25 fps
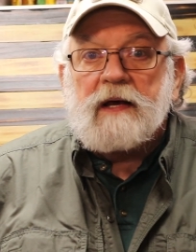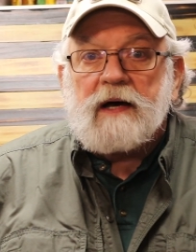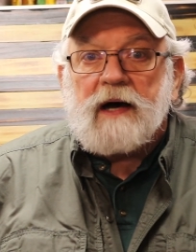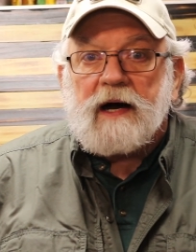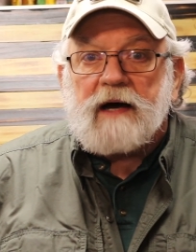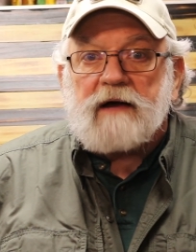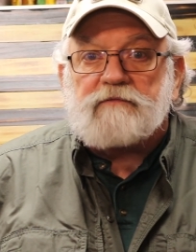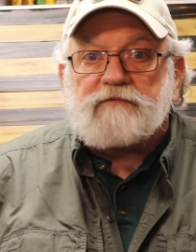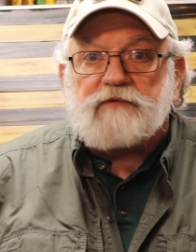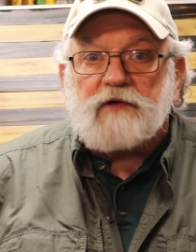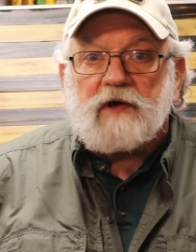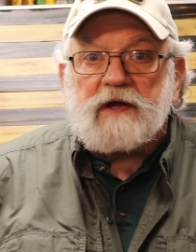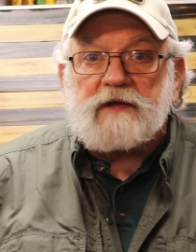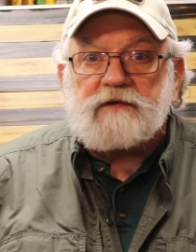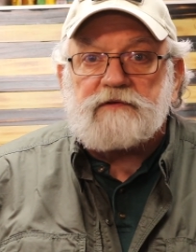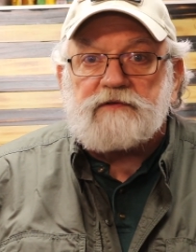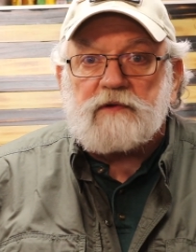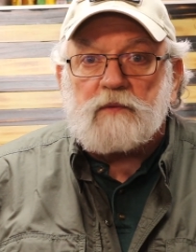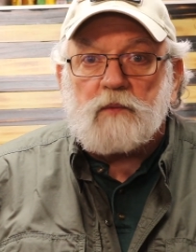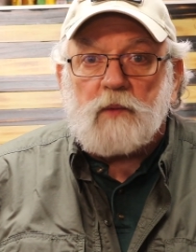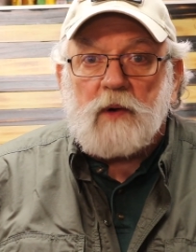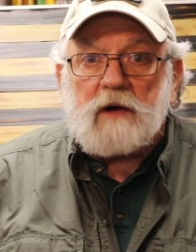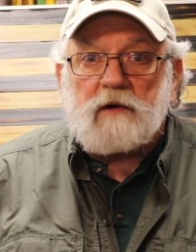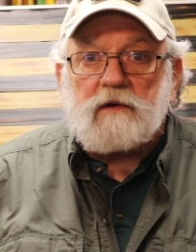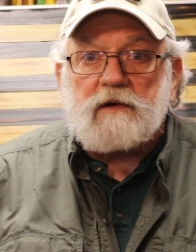Hi friends
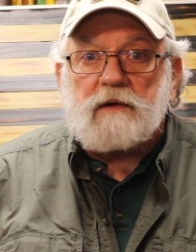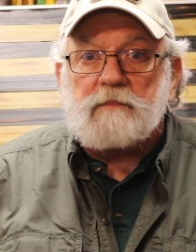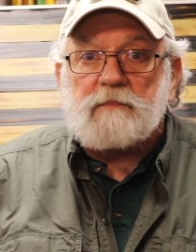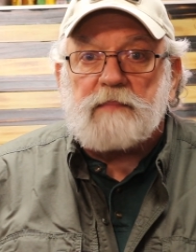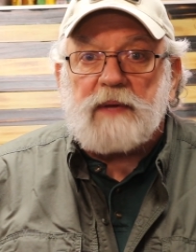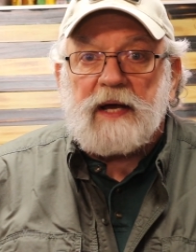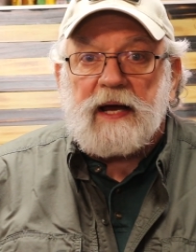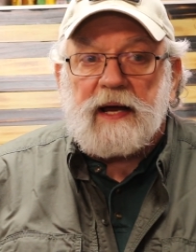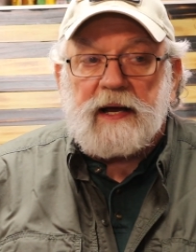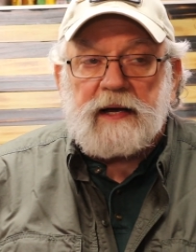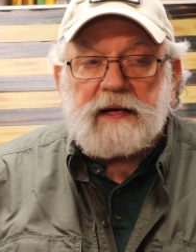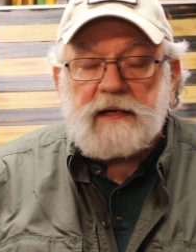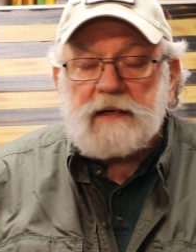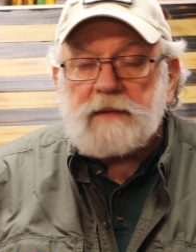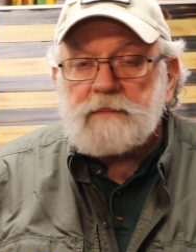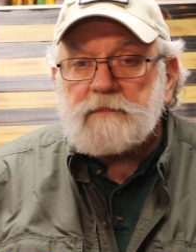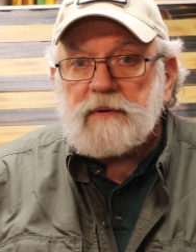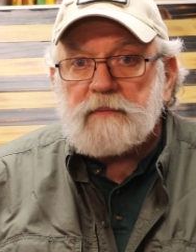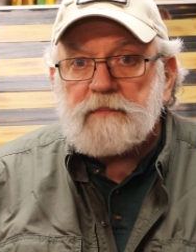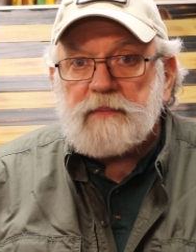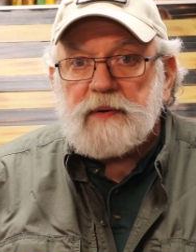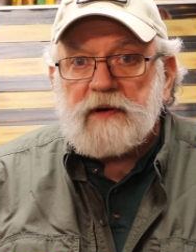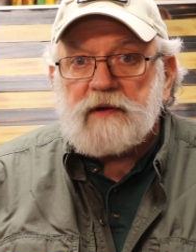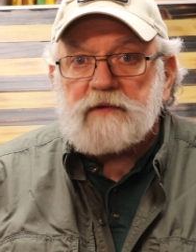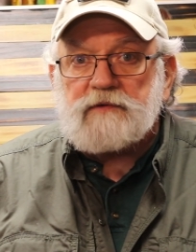and welcome back.
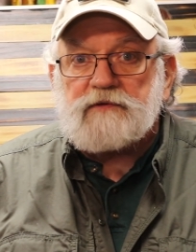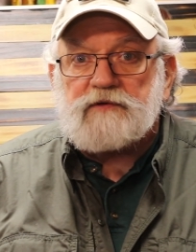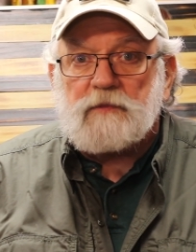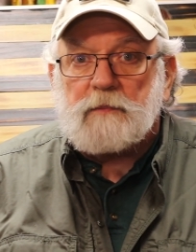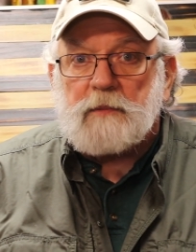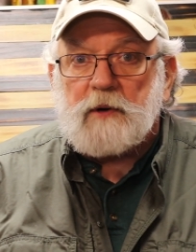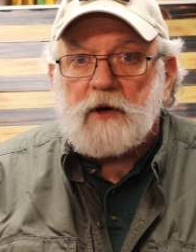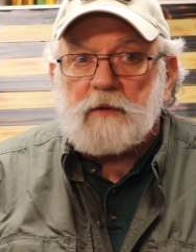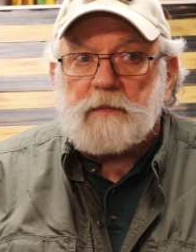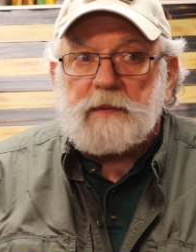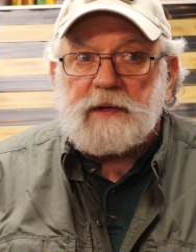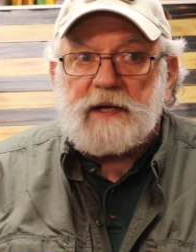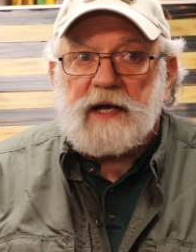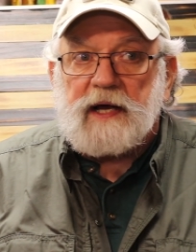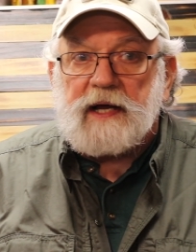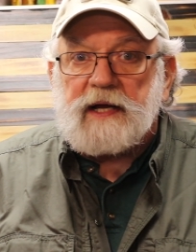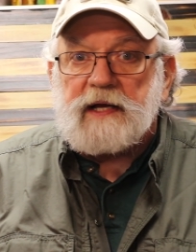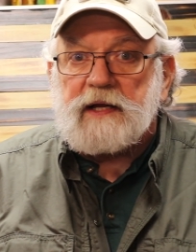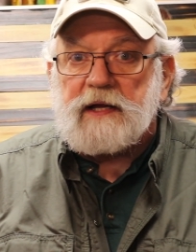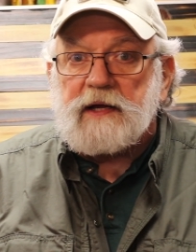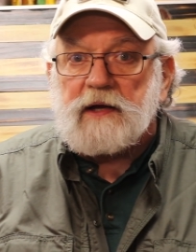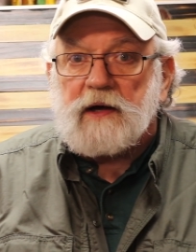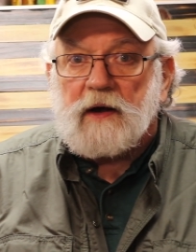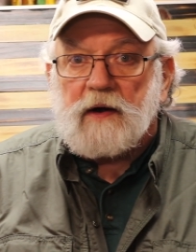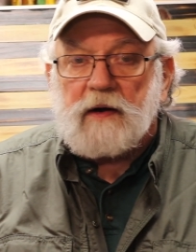Prepared
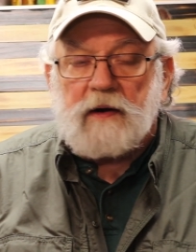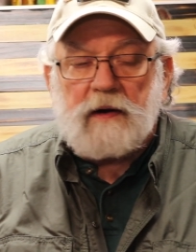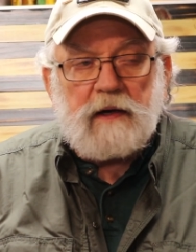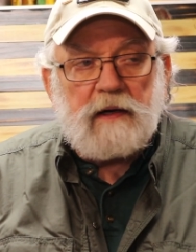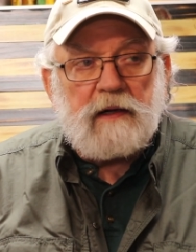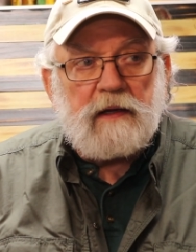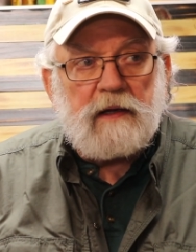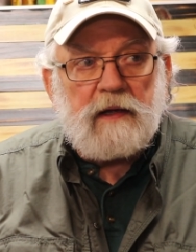Suburbanite here.